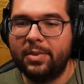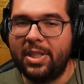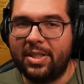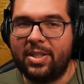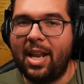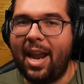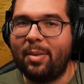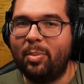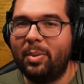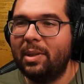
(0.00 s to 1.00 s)
To
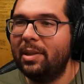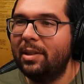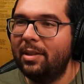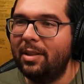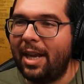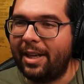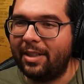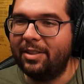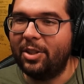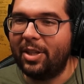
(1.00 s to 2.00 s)
snipe. Like,
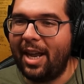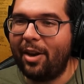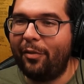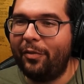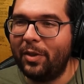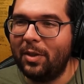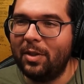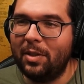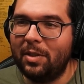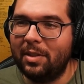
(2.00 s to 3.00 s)
you got a
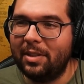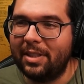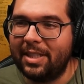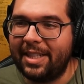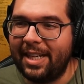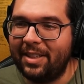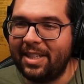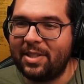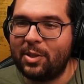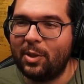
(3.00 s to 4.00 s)
full
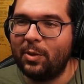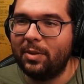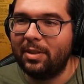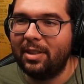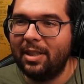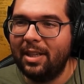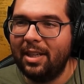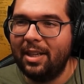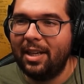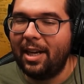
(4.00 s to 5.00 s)
ghillie suit
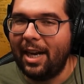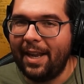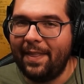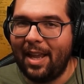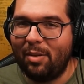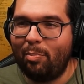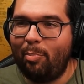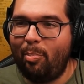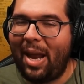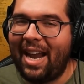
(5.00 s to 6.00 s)
and then
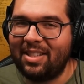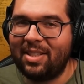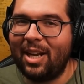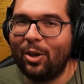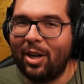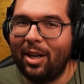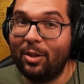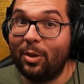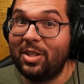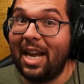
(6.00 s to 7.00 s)
pastel
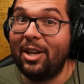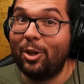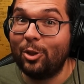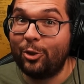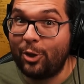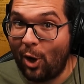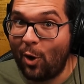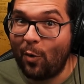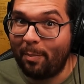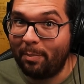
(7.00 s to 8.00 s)
colors on your
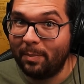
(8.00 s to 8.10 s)
dome.